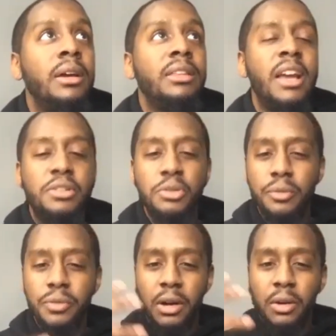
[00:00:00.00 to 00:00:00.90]
that
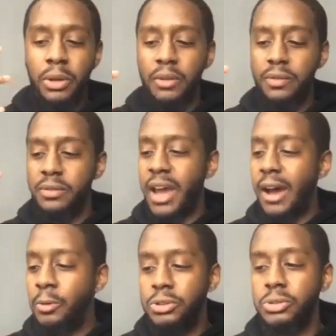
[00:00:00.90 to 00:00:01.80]
you've dealt with
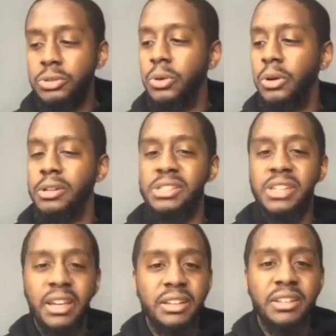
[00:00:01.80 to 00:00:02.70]
doubts or
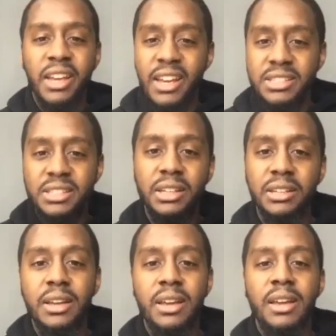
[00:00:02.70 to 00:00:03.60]
second
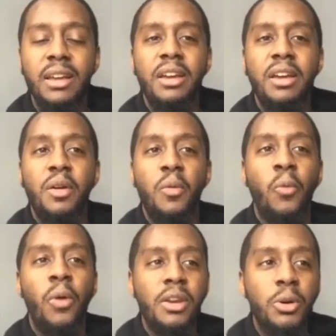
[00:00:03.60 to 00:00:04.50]
guessing.
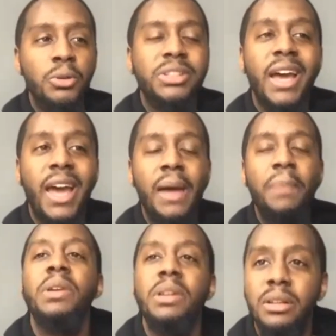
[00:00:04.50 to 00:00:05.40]
When those
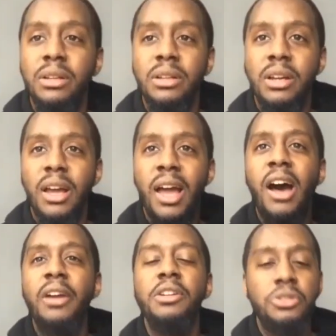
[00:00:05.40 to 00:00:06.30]
happen,
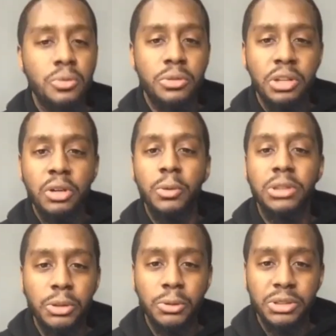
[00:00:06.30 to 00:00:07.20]
how did you deal with
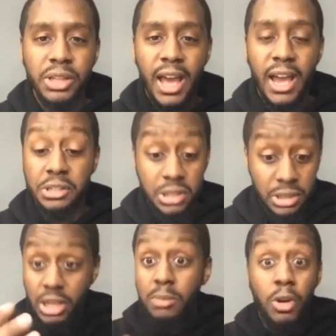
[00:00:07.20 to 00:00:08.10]
those to actually
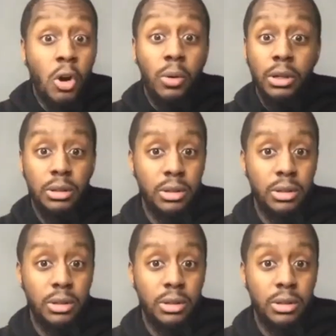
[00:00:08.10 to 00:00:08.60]
keep going?